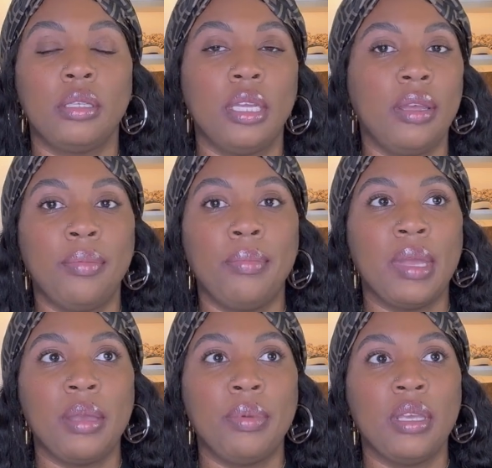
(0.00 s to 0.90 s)
and
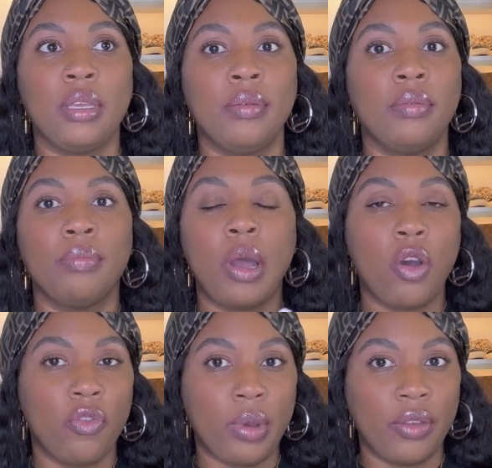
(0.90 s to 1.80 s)
maybe my
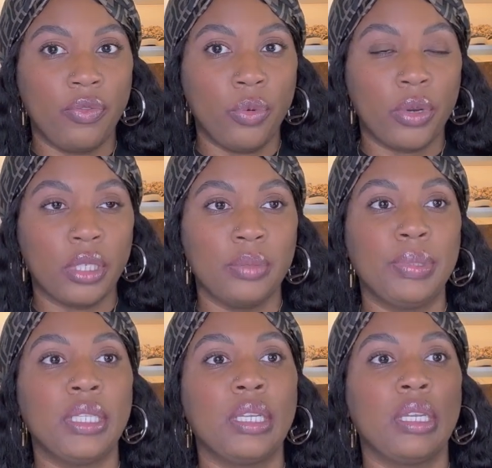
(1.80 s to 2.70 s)
off-white 4s,
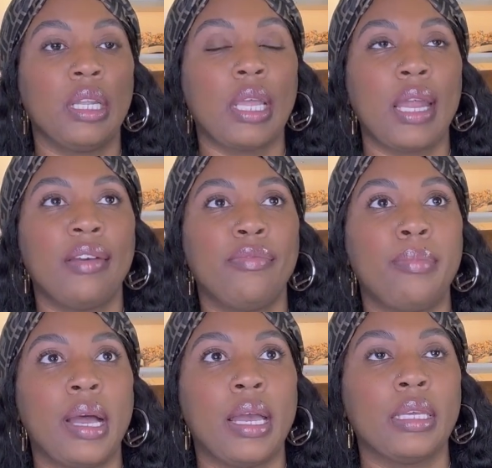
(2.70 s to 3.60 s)
but then a lot of
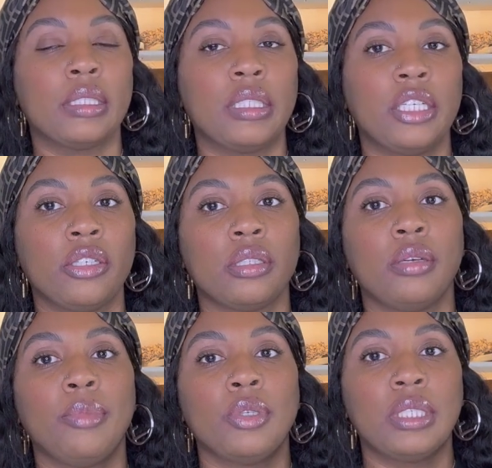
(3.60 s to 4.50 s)
my sneakers are
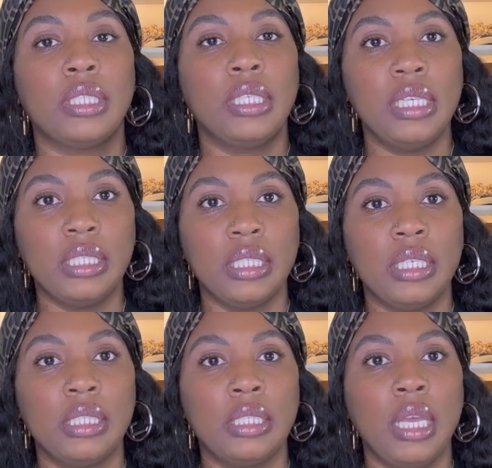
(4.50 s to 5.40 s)
mostly Yeezys